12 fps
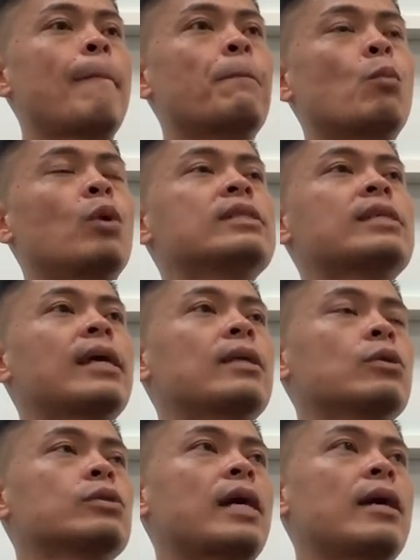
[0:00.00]
Once I get
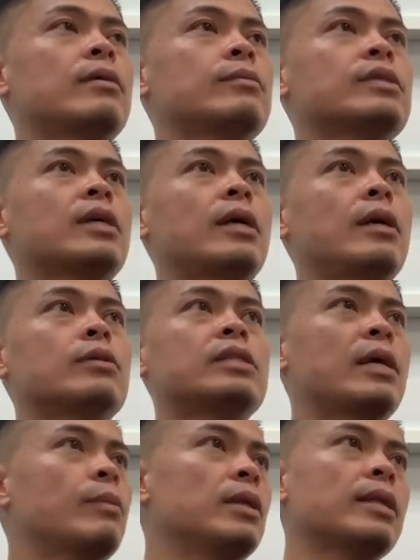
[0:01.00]
those items, it'll
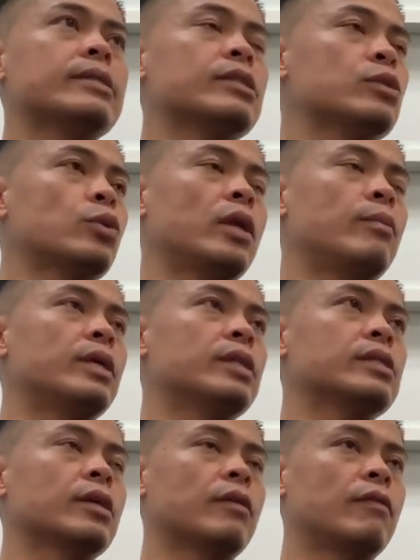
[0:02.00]
take me less than 20
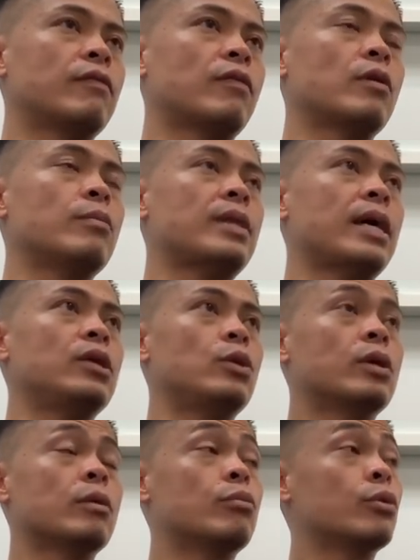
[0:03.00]
minutes to confirm that you
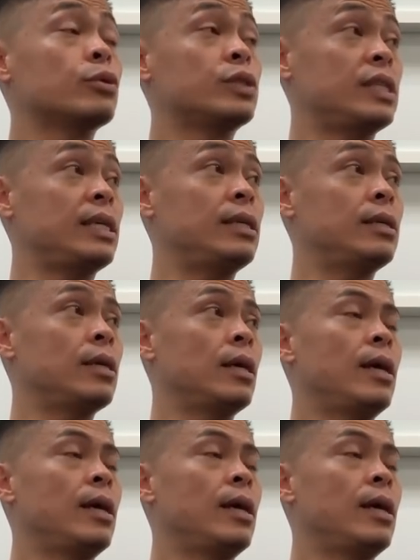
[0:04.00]
can proceed.